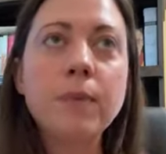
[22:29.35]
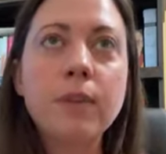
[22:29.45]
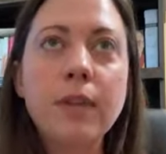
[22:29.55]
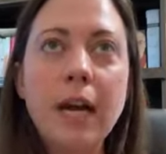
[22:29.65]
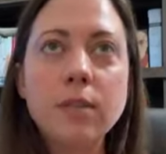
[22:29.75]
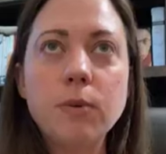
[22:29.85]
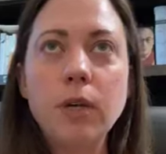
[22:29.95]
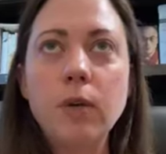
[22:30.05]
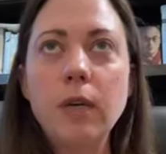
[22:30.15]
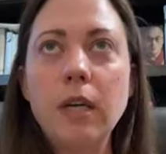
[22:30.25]
that's where
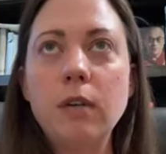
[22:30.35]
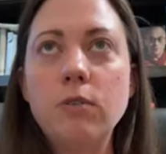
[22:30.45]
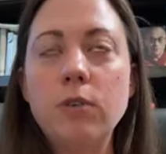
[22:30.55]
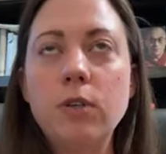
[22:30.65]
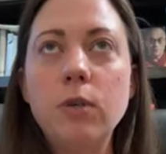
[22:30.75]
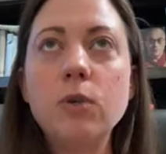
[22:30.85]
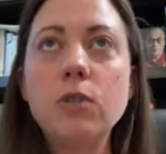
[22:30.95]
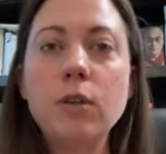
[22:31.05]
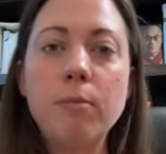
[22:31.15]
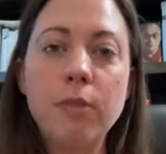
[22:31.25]
you introduce
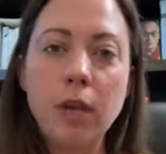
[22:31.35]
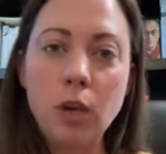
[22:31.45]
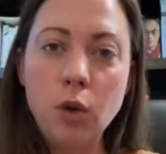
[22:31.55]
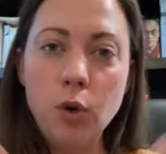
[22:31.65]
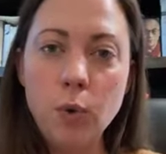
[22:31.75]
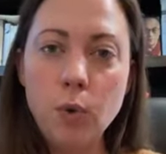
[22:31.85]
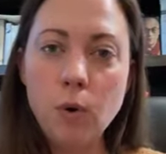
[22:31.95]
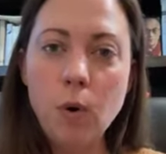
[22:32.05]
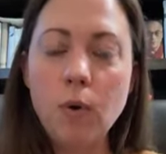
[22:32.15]
something new